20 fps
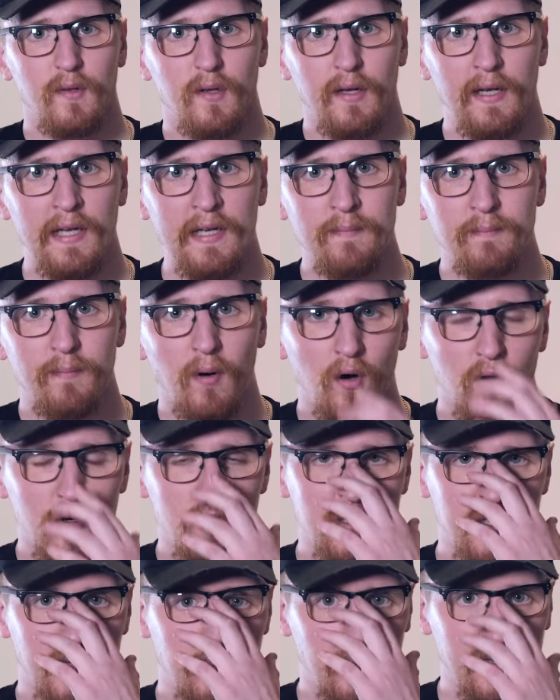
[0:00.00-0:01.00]
In
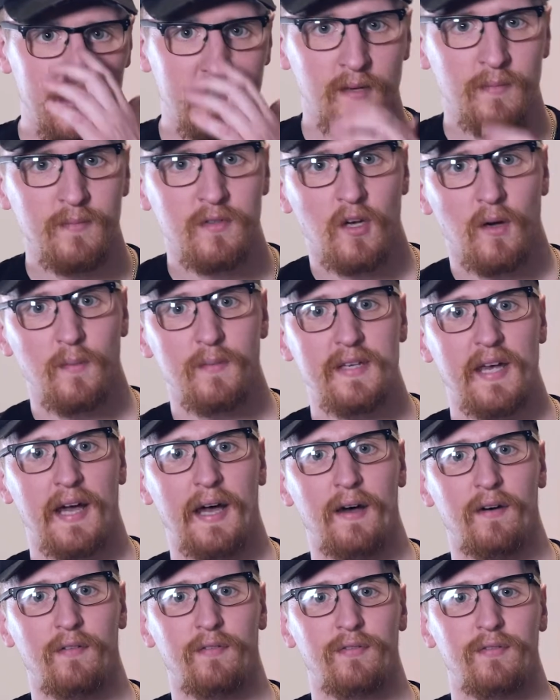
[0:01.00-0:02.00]
boxing, we sometimes
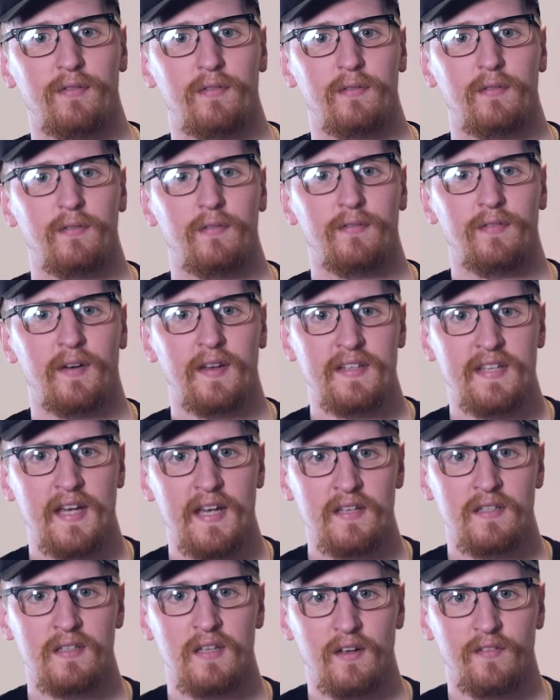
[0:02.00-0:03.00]
have
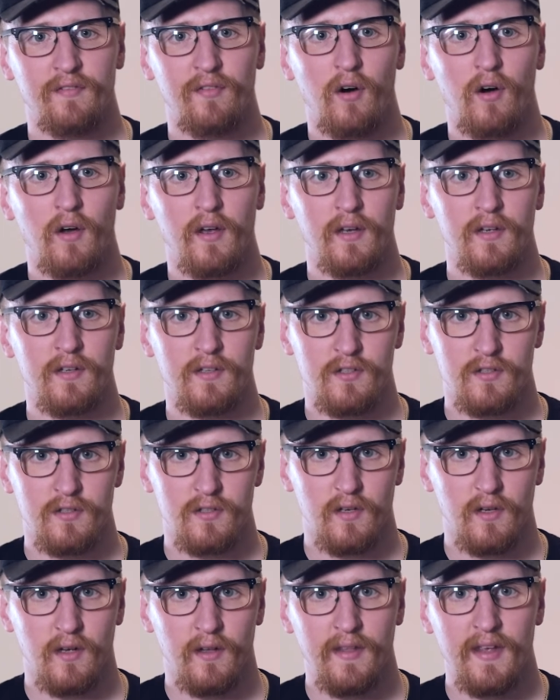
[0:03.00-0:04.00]
fantastic fighters
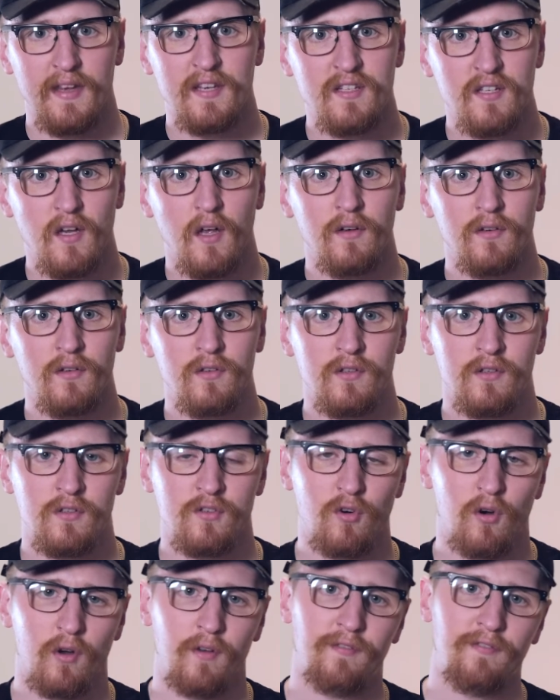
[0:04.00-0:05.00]
and their sons
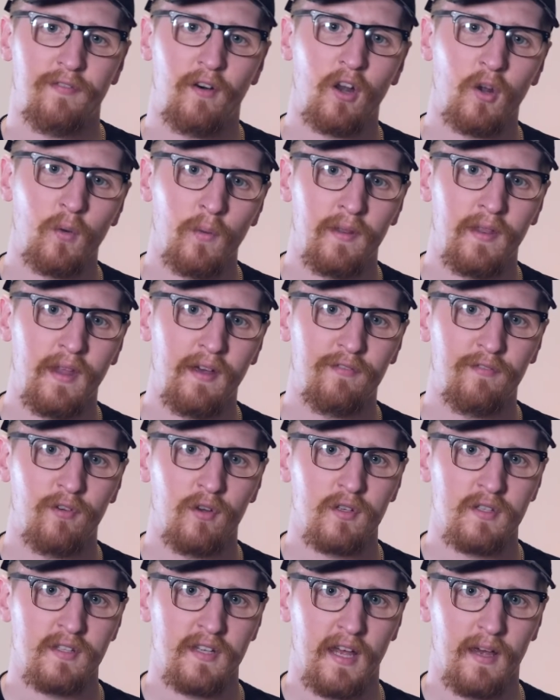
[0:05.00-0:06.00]
try and follow in their
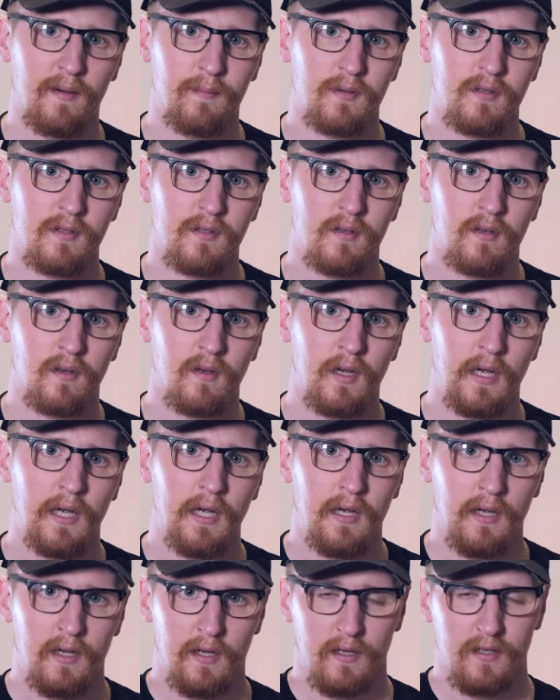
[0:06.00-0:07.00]
footsteps.
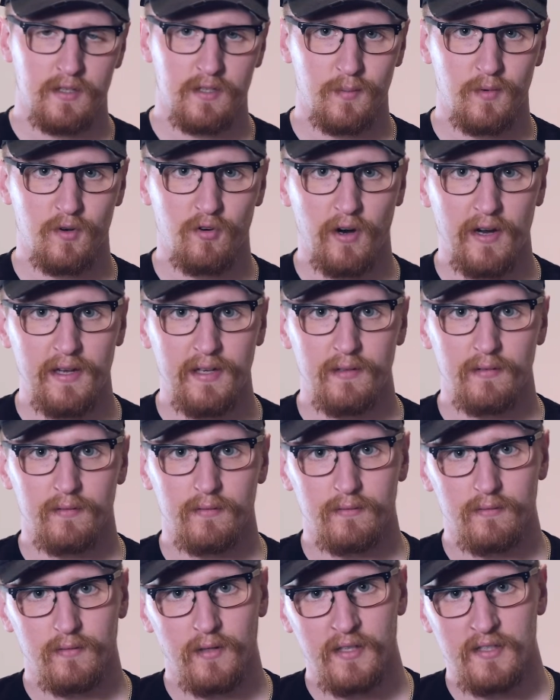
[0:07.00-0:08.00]
Some great
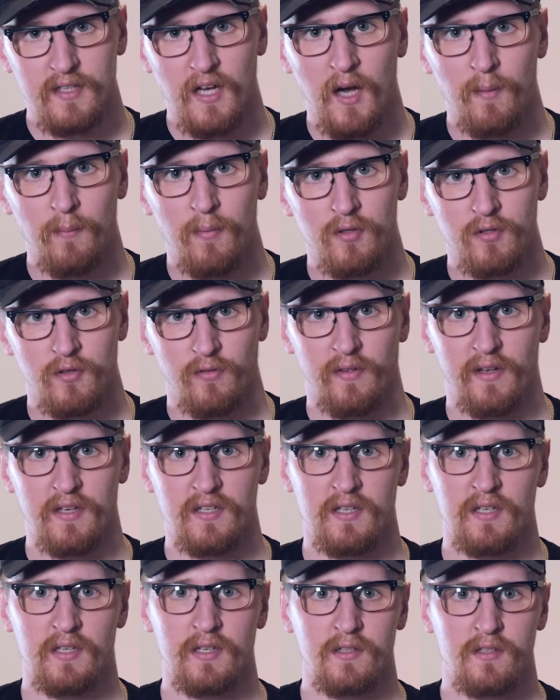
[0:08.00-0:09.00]
examples of
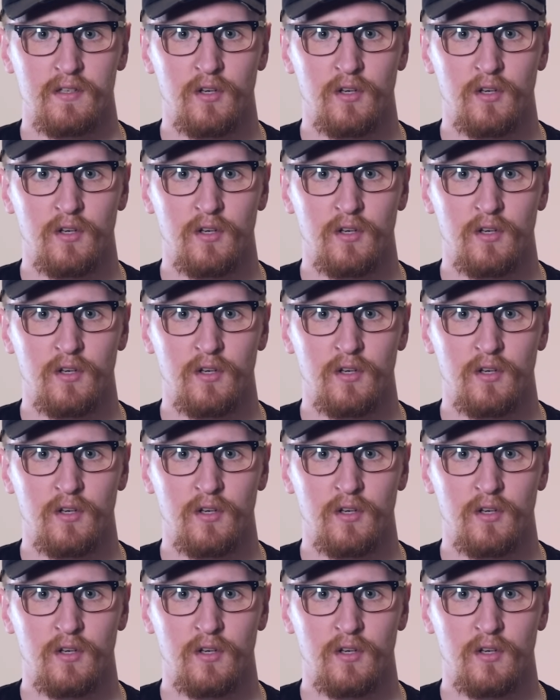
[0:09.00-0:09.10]
this is